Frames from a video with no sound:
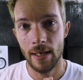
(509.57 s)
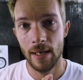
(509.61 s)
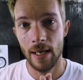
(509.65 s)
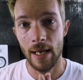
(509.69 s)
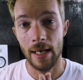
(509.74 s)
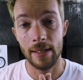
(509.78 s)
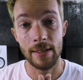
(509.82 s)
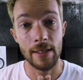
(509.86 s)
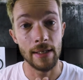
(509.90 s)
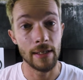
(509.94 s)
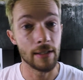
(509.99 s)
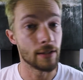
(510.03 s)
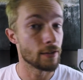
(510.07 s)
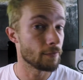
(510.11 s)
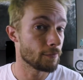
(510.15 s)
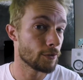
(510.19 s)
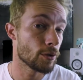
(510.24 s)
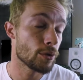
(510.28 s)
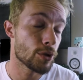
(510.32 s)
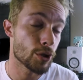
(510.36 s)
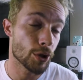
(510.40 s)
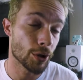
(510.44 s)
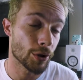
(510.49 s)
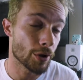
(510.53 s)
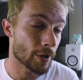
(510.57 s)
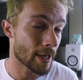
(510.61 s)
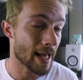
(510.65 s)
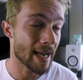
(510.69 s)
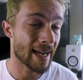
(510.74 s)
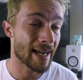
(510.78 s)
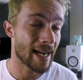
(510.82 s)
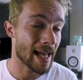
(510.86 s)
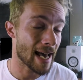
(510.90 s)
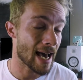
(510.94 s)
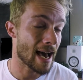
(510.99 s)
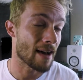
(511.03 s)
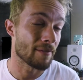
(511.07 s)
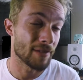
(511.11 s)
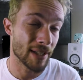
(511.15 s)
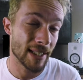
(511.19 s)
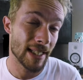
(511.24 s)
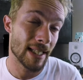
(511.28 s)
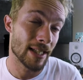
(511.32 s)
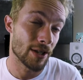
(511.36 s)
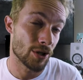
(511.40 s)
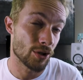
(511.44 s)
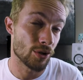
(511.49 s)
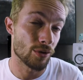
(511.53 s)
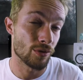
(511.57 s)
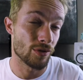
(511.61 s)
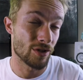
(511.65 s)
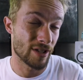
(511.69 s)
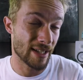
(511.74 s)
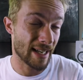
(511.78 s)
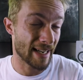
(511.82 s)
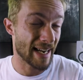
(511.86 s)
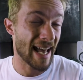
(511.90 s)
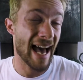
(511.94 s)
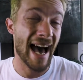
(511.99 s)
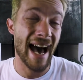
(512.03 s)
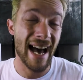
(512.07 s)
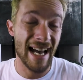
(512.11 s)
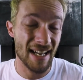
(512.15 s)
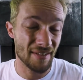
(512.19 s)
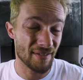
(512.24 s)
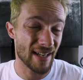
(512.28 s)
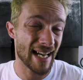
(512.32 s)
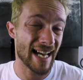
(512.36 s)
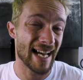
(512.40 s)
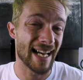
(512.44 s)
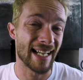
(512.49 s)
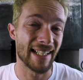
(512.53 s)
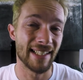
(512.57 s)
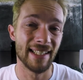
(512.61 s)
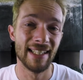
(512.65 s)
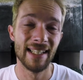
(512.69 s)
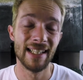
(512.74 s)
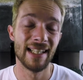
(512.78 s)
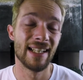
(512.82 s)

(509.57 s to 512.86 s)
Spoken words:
And then in the future, you're not gonna have the issues that I've had